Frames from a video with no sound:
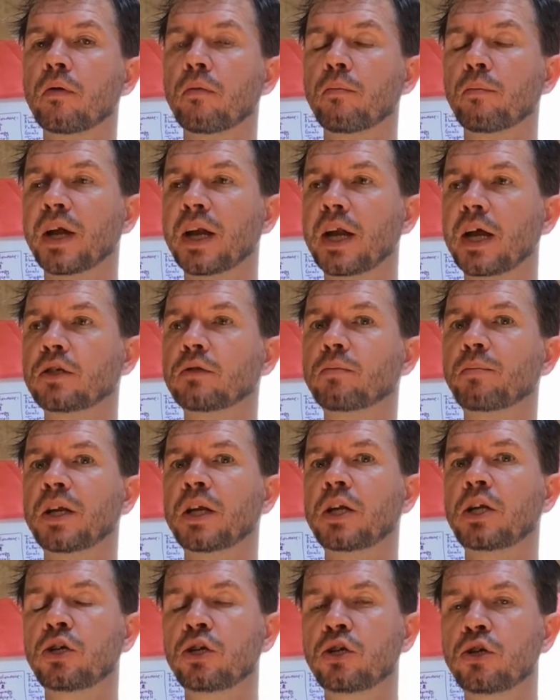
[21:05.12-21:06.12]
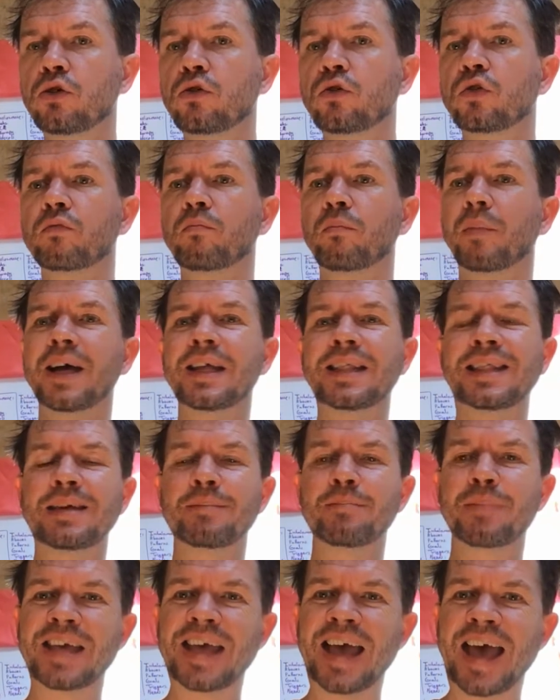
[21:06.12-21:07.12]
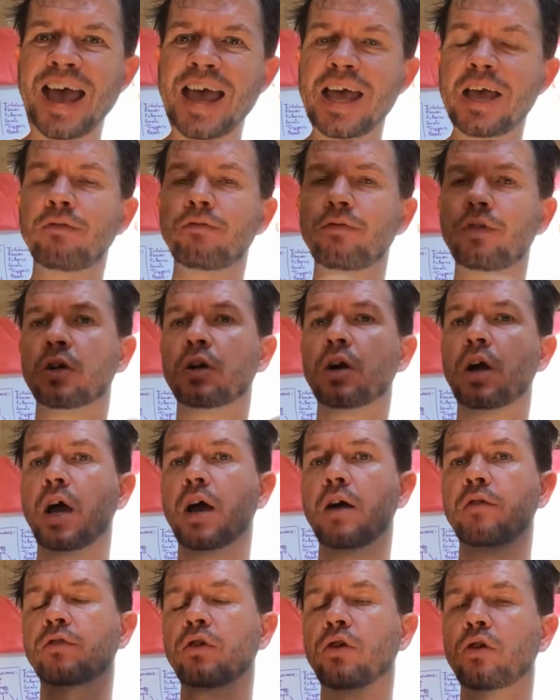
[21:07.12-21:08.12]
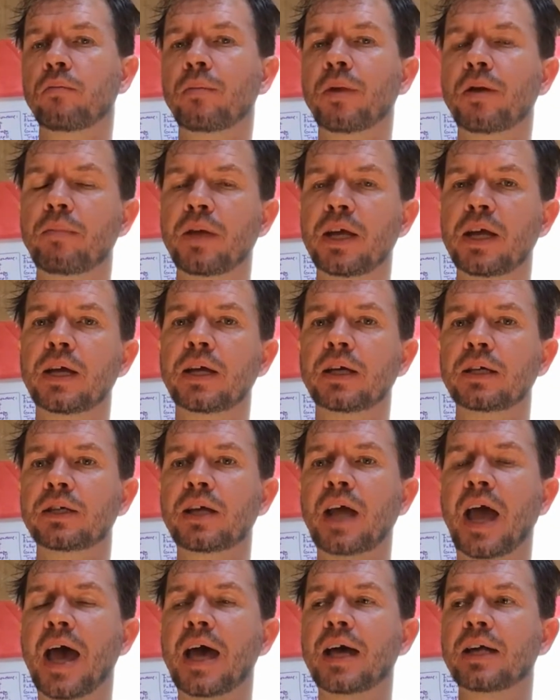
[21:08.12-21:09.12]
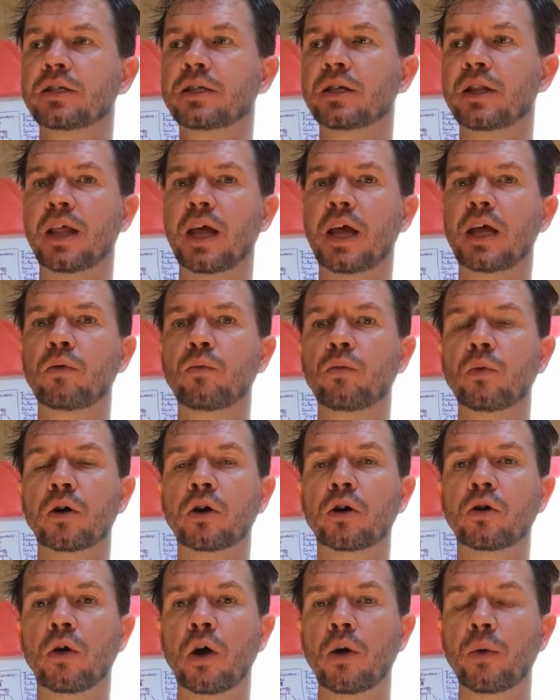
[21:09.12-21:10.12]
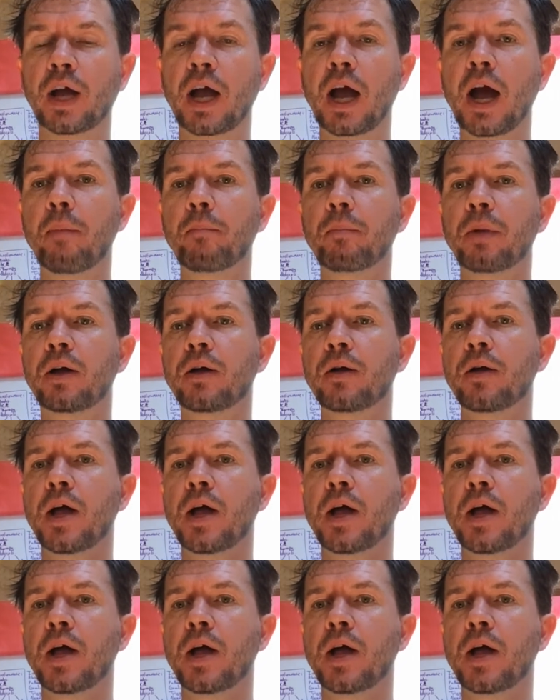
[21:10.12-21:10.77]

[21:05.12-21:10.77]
but has been induced by the behavior of human beings as they were growing up.